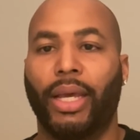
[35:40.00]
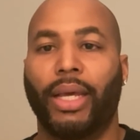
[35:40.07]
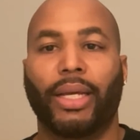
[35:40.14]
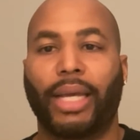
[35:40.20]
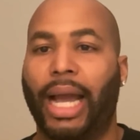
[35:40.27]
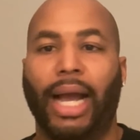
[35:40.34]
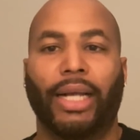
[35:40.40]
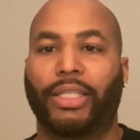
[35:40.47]

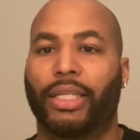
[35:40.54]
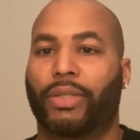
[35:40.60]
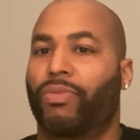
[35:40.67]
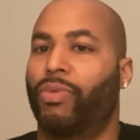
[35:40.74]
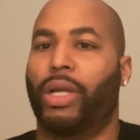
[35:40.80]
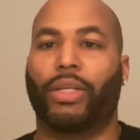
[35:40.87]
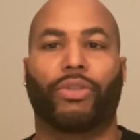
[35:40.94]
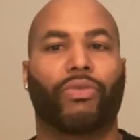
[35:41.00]
Guys just
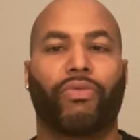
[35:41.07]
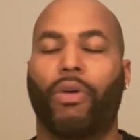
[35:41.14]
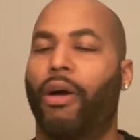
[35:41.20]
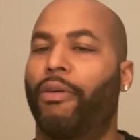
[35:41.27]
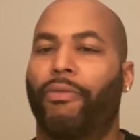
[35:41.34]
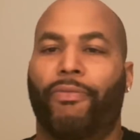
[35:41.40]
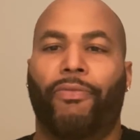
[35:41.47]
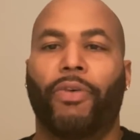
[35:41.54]
went
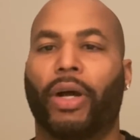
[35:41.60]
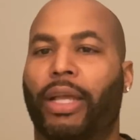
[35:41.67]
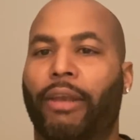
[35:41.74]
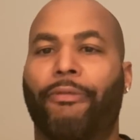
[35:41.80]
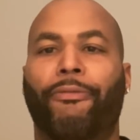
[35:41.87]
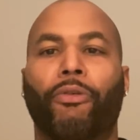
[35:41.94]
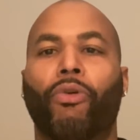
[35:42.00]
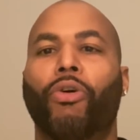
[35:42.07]
fucking
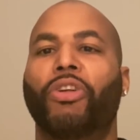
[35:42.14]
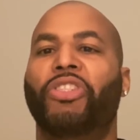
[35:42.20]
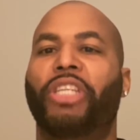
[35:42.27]
full